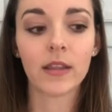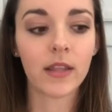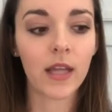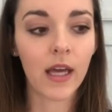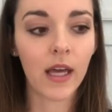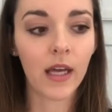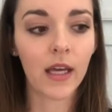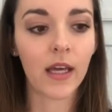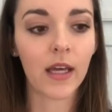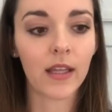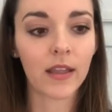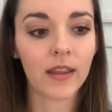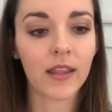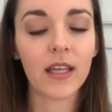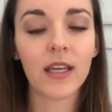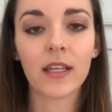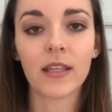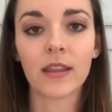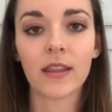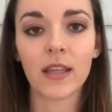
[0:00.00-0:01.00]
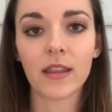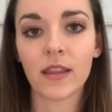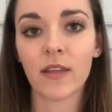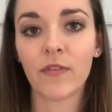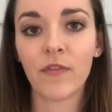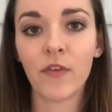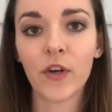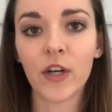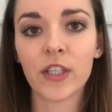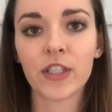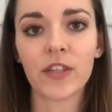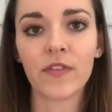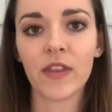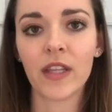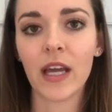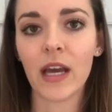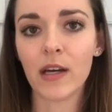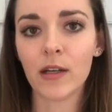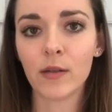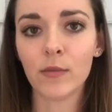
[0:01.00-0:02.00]
they think that the footage of
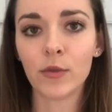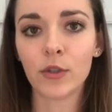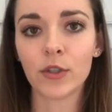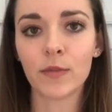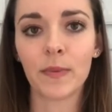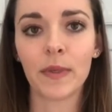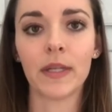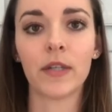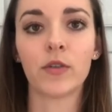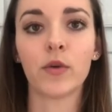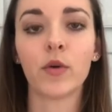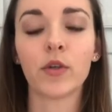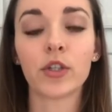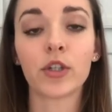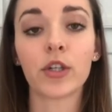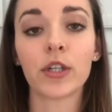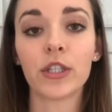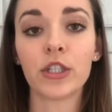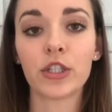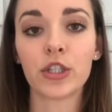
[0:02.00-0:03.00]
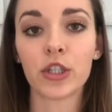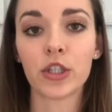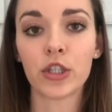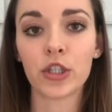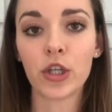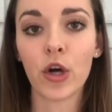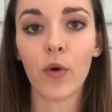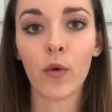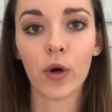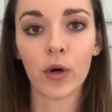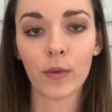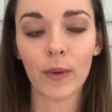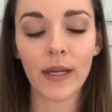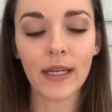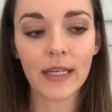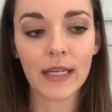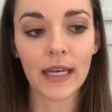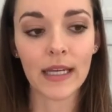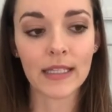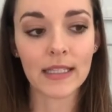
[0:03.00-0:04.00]
the animals being tortured is just so
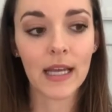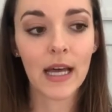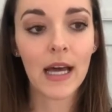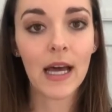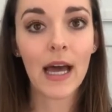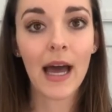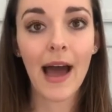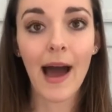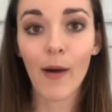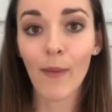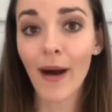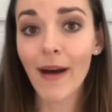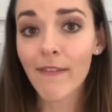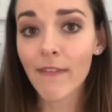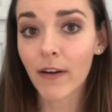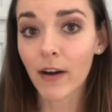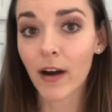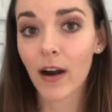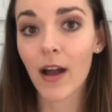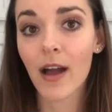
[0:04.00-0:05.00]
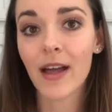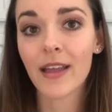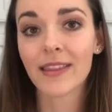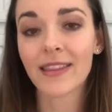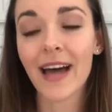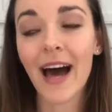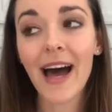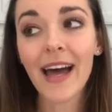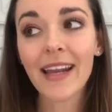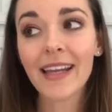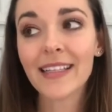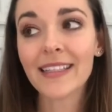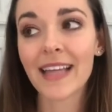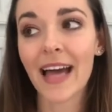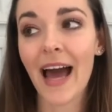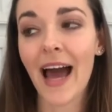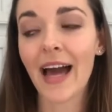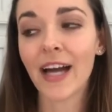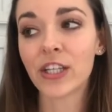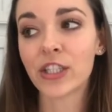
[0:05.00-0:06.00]
horrendous. However, that
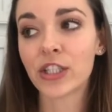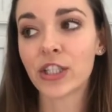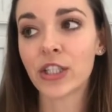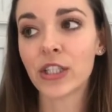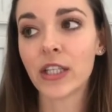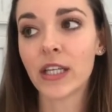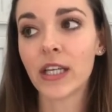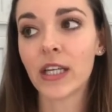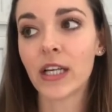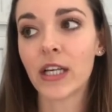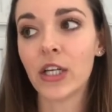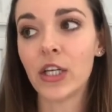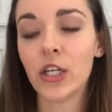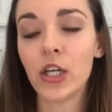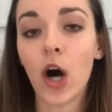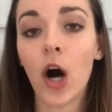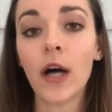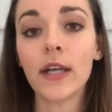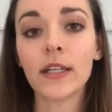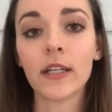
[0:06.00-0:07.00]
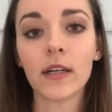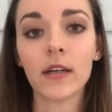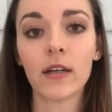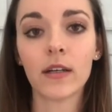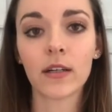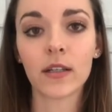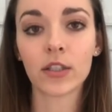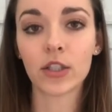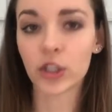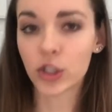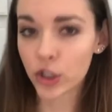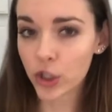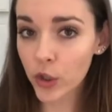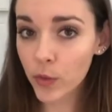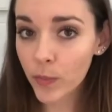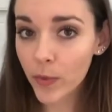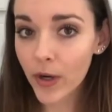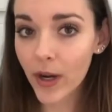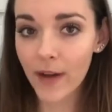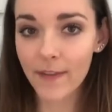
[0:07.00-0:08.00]
is actually not
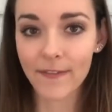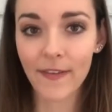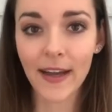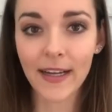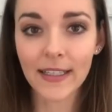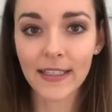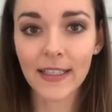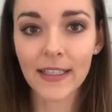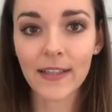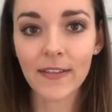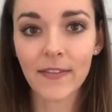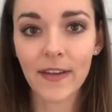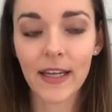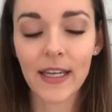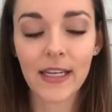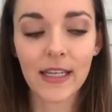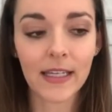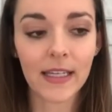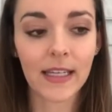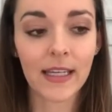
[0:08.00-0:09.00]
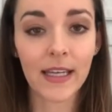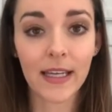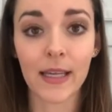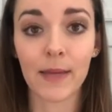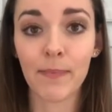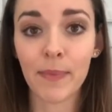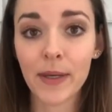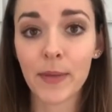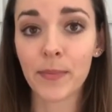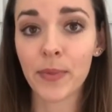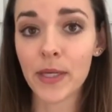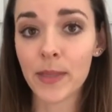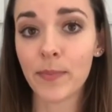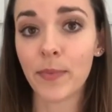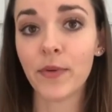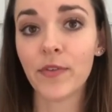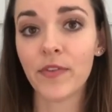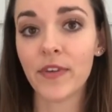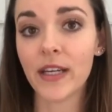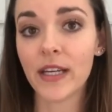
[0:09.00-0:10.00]
super effective in keeping
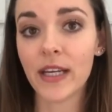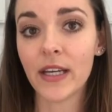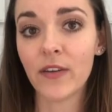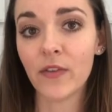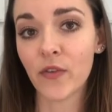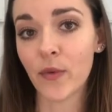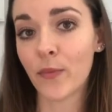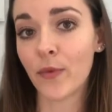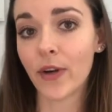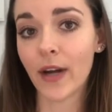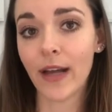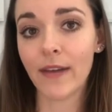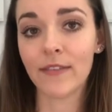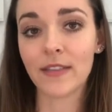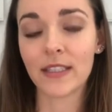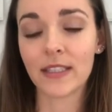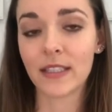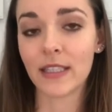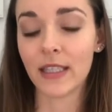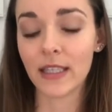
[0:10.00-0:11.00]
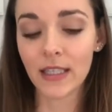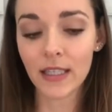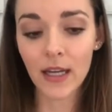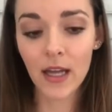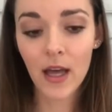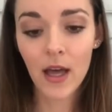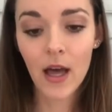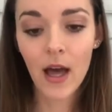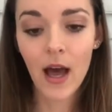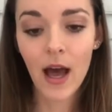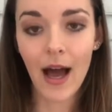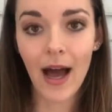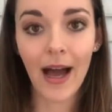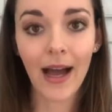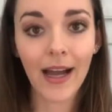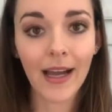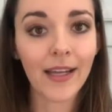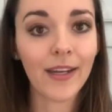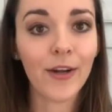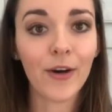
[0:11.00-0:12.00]
people vegan from what I've seen.
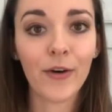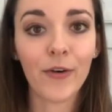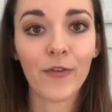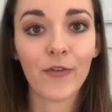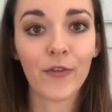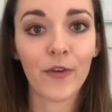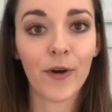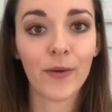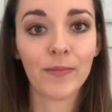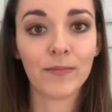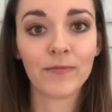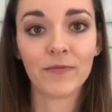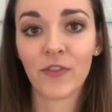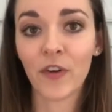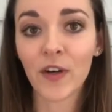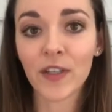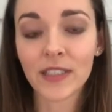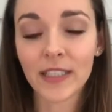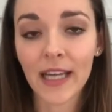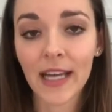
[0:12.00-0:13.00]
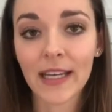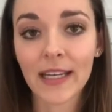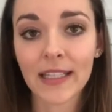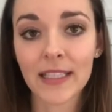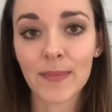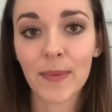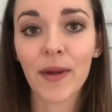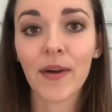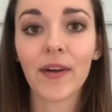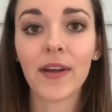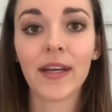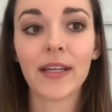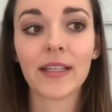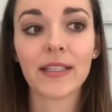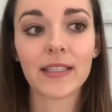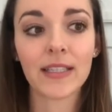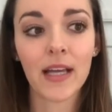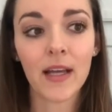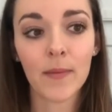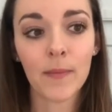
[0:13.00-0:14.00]
I know from firsthand
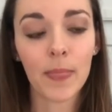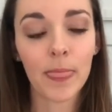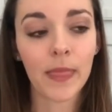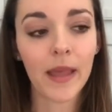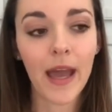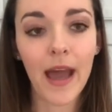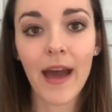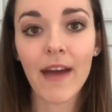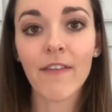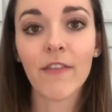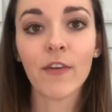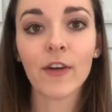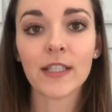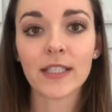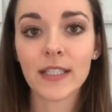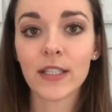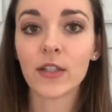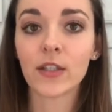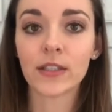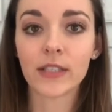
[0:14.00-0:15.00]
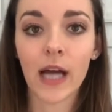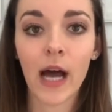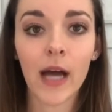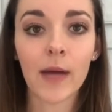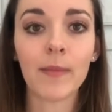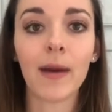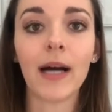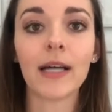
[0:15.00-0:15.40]
experience, every single time